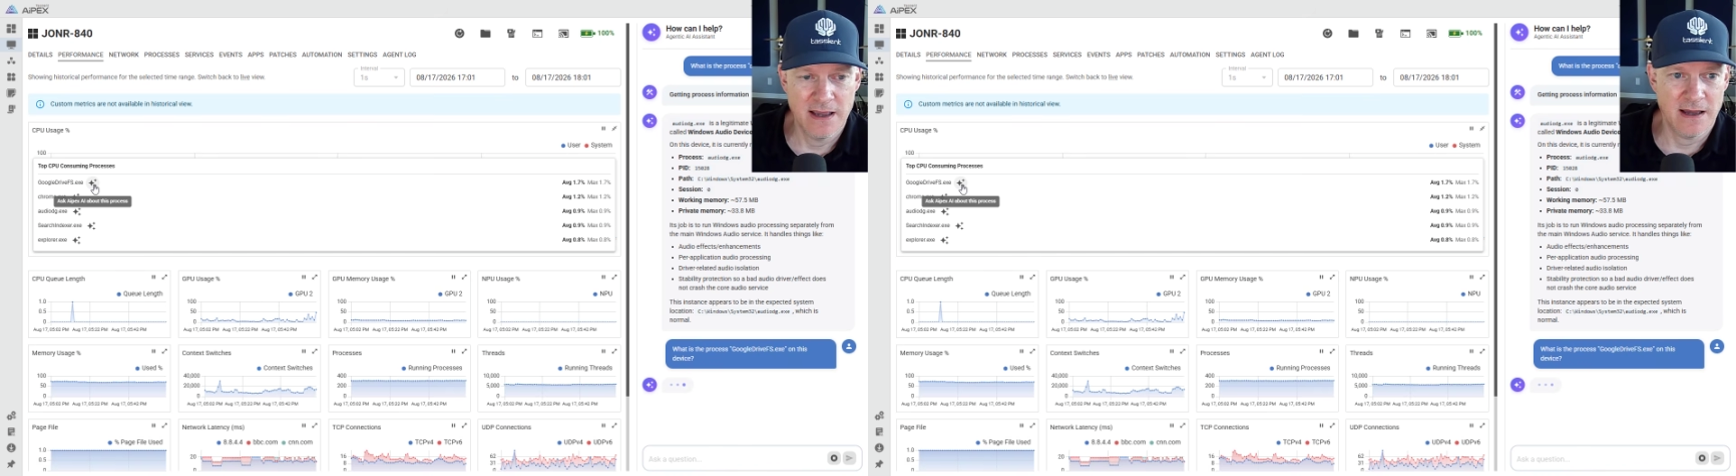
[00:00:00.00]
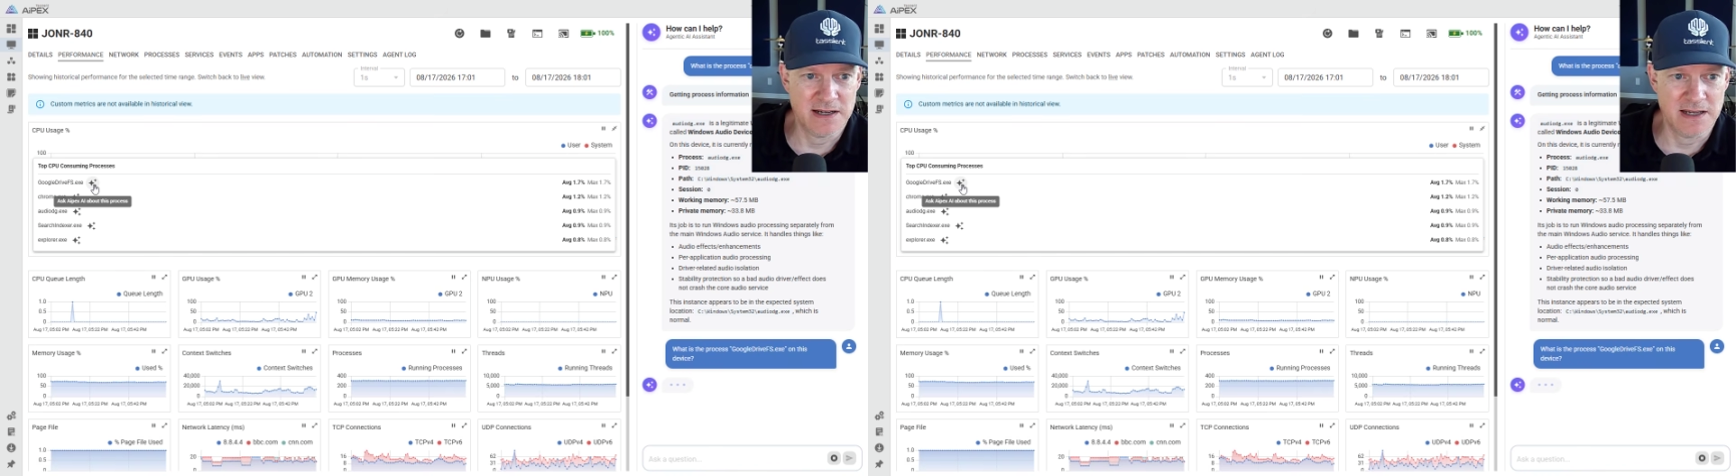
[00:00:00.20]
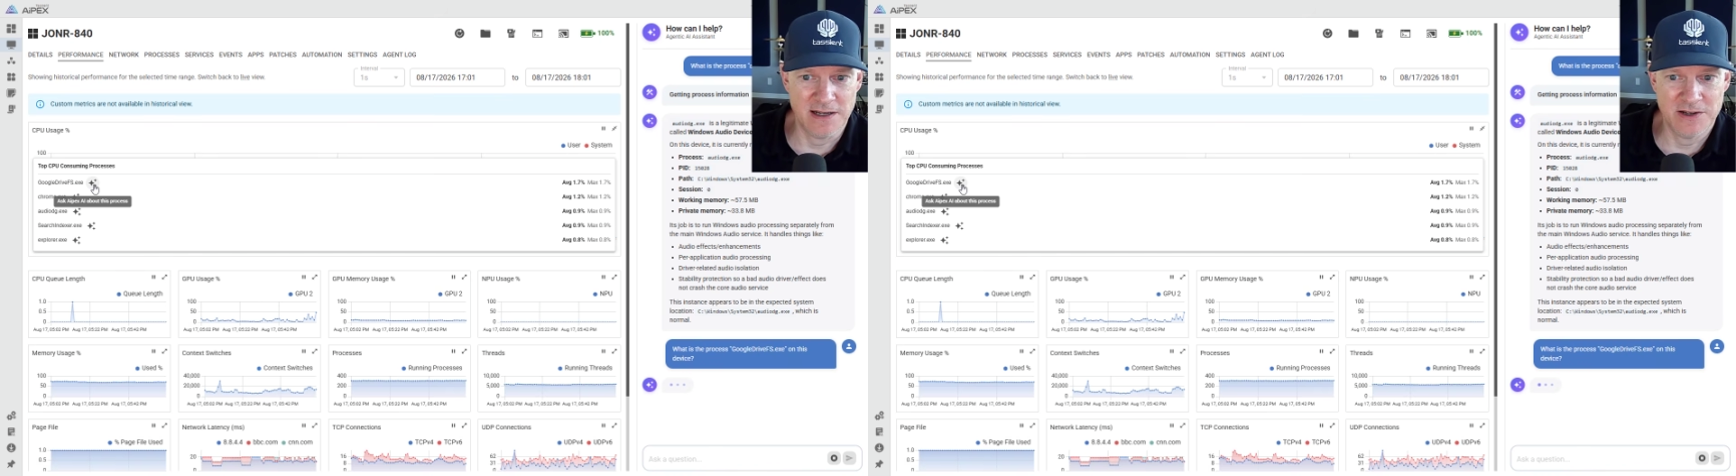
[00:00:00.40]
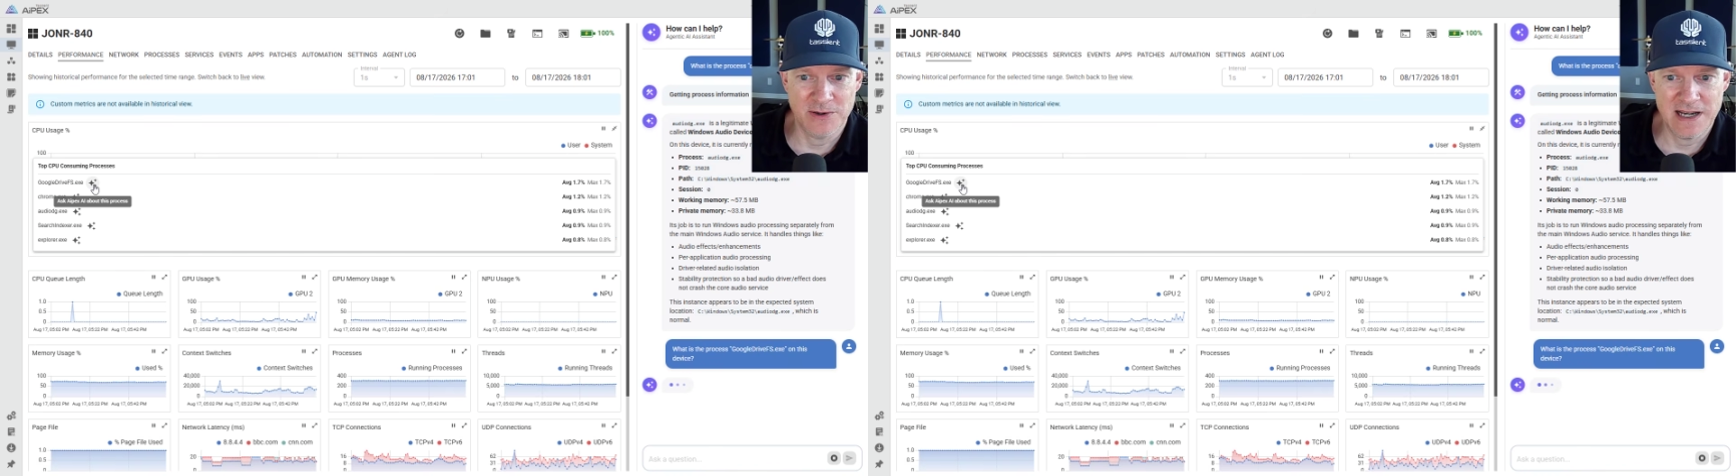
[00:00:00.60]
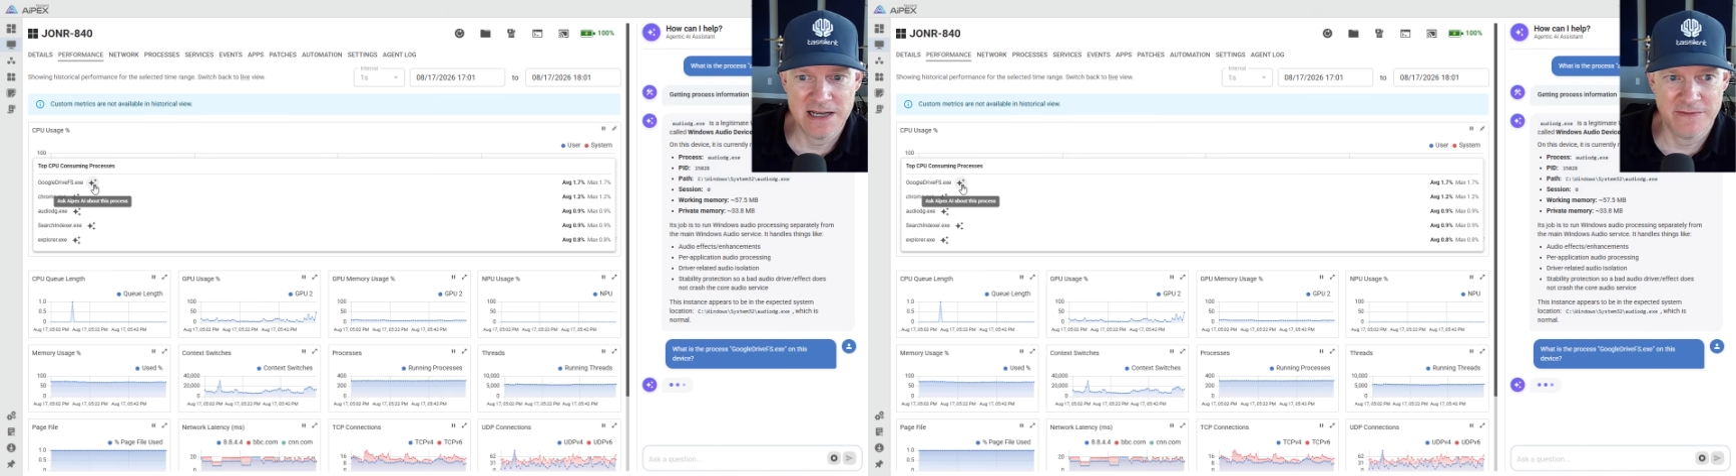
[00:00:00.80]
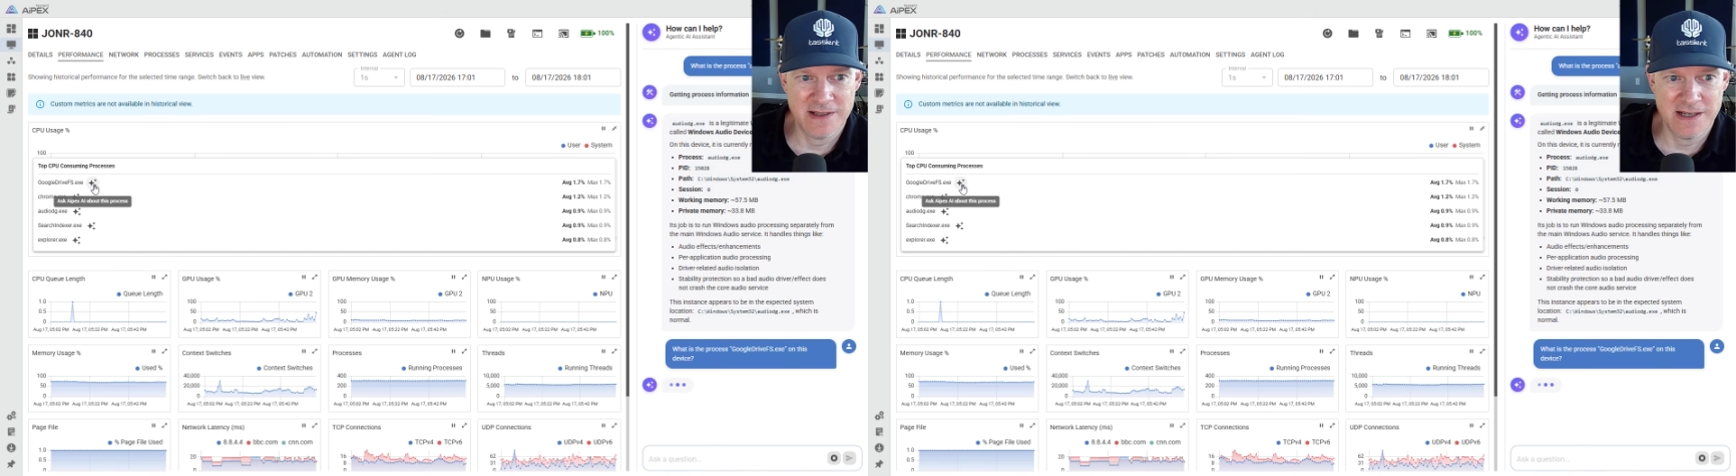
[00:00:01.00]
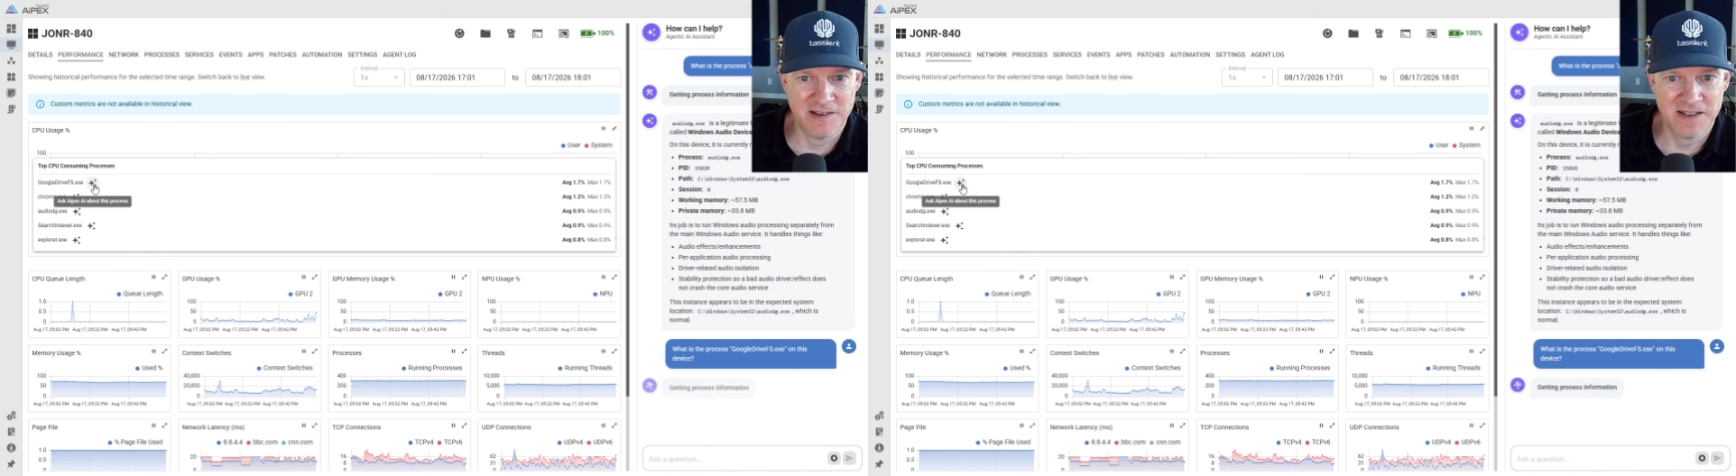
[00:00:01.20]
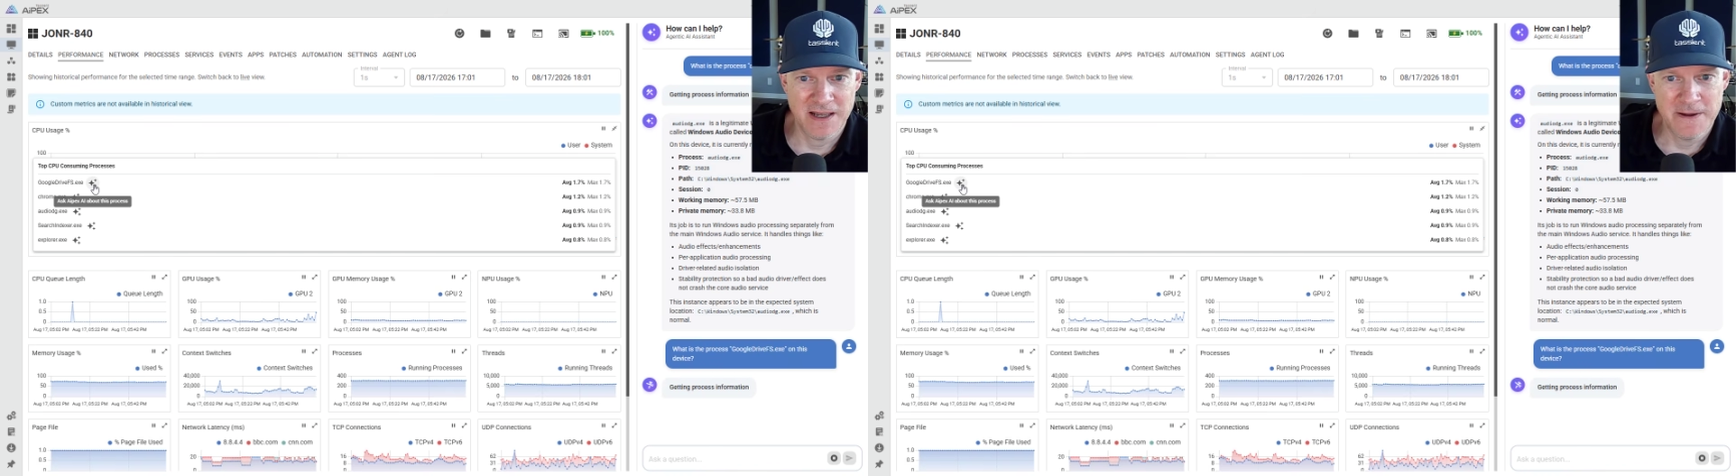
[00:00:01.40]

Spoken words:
I can click on any of these.